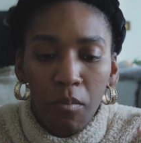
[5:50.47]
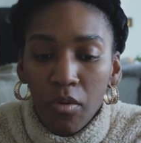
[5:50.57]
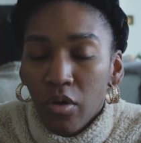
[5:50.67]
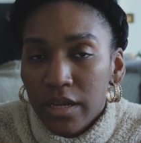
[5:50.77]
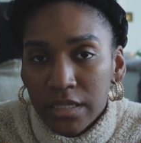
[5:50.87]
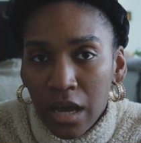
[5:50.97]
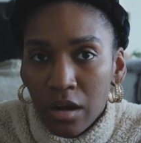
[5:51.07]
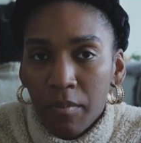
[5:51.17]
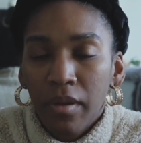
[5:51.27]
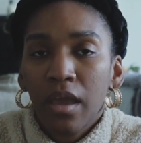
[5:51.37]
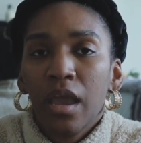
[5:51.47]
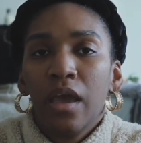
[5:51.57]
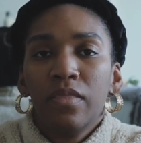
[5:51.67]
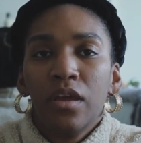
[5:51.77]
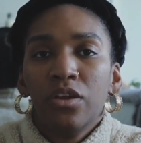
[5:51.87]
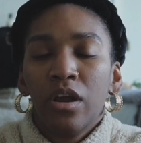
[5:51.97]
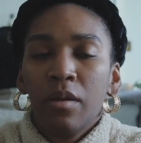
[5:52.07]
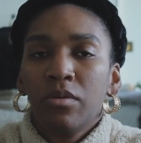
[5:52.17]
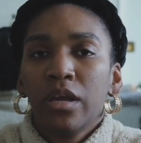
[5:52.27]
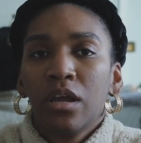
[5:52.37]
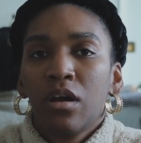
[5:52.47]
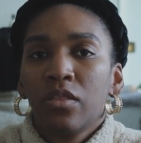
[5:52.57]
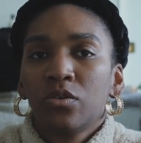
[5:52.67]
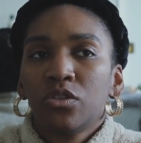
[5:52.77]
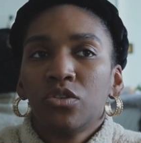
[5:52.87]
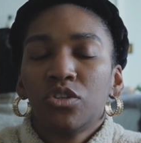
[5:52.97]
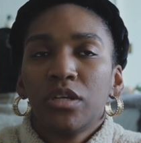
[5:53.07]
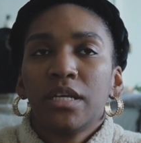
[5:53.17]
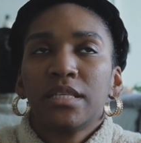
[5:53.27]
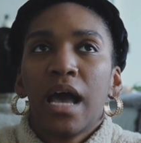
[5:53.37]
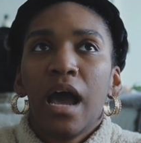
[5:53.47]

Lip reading: broken down a bit, and then you're able to get all those nutrients.